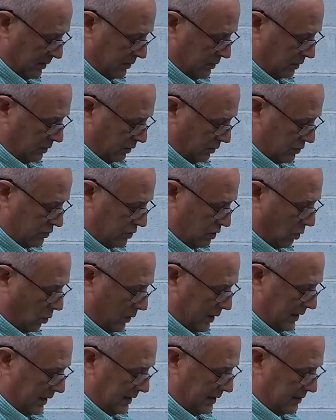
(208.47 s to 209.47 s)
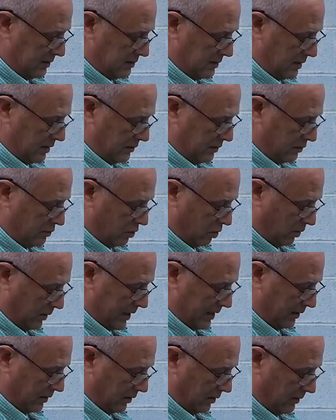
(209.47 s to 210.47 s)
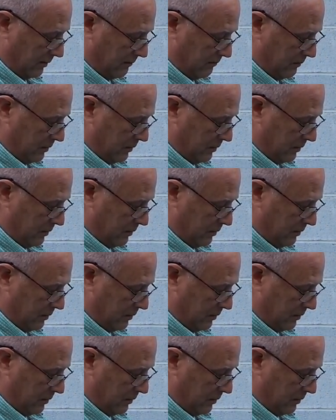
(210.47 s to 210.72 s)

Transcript: You're going to squeeze the trigger